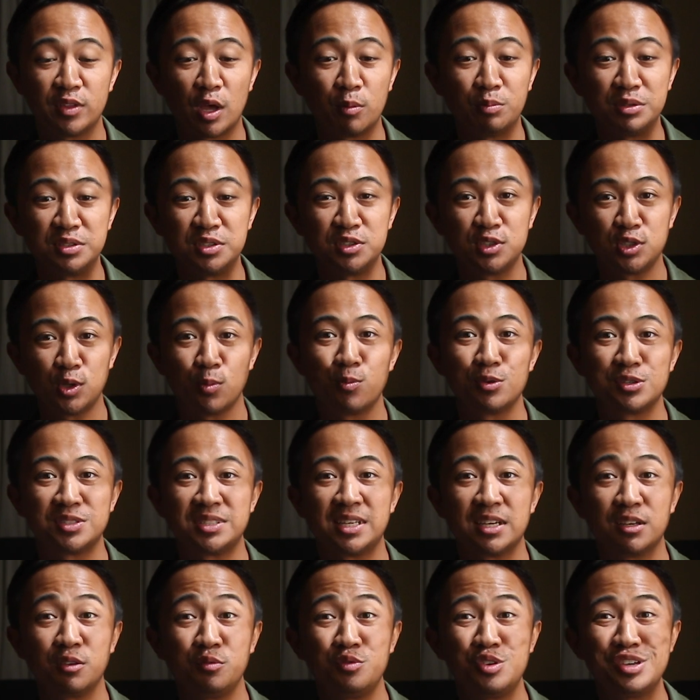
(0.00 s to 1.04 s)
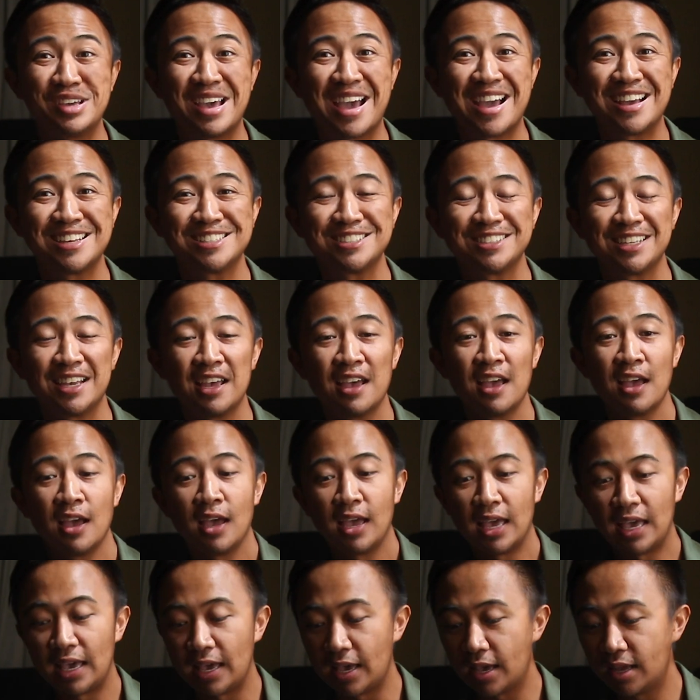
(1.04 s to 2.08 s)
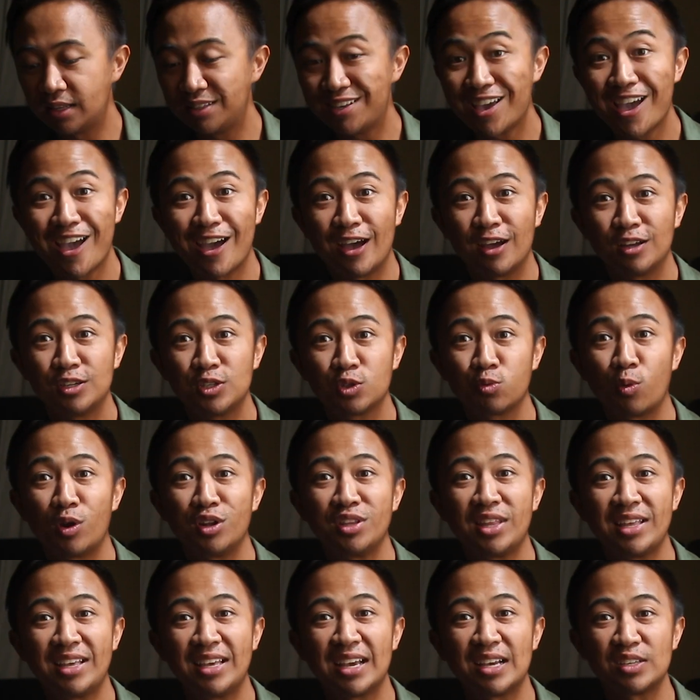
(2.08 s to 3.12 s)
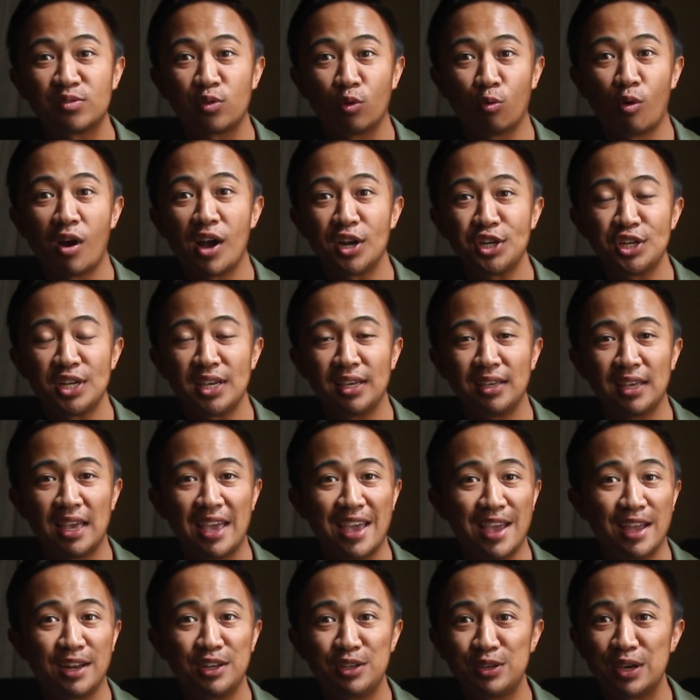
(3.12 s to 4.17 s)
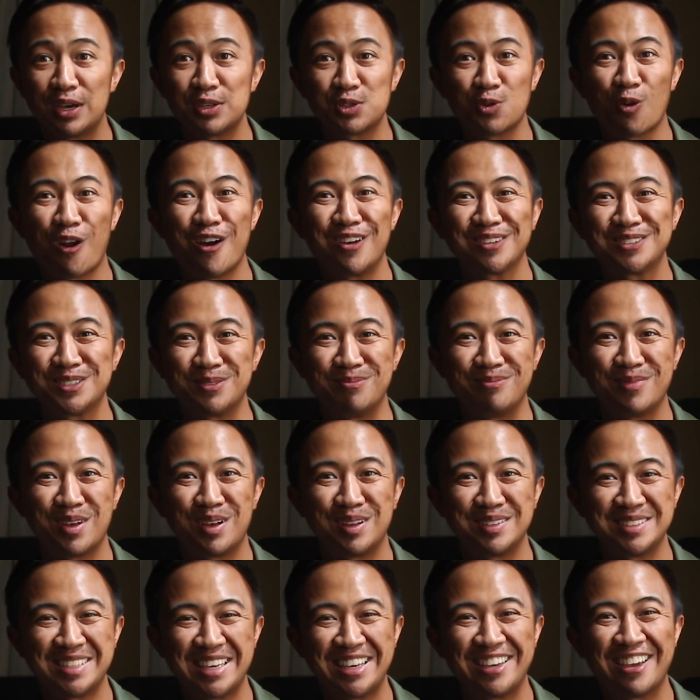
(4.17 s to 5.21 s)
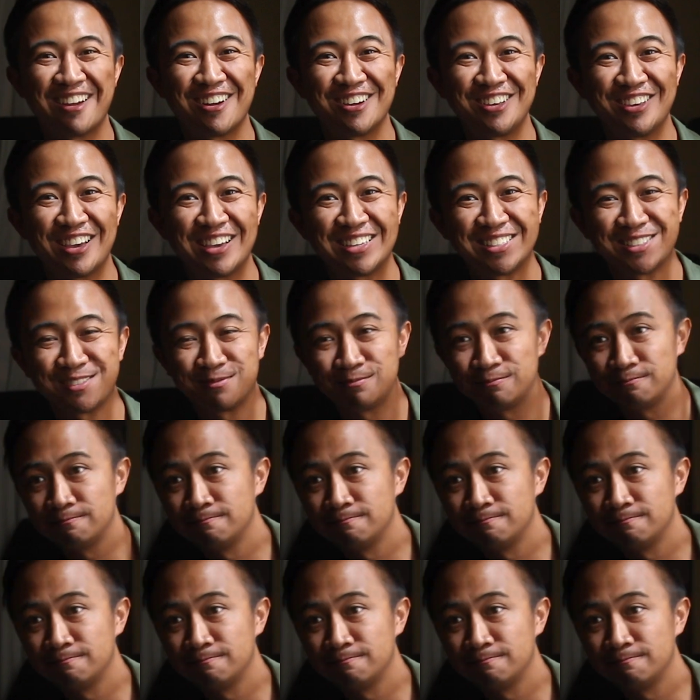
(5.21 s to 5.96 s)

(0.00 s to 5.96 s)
That'd be super sick of you guys. And yeah, just want to thank you guys for watching. And you guys are awesome. I'll take care of you guys.